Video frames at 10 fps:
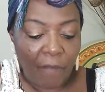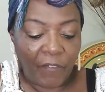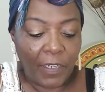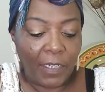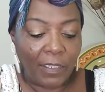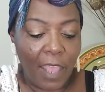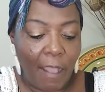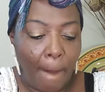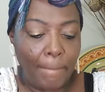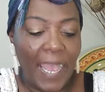finna take
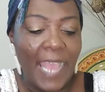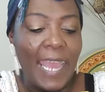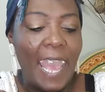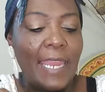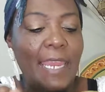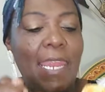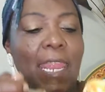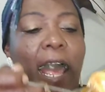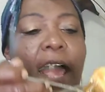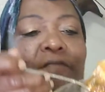a bite out of
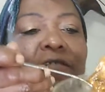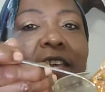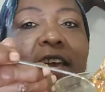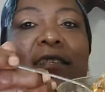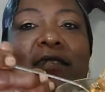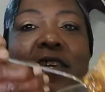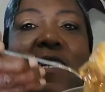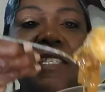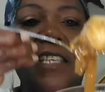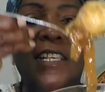life. Yes,
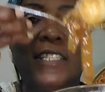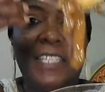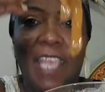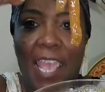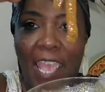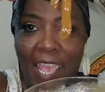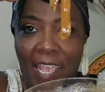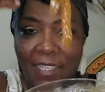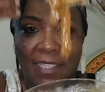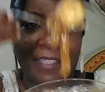yes, yes,
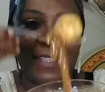yes.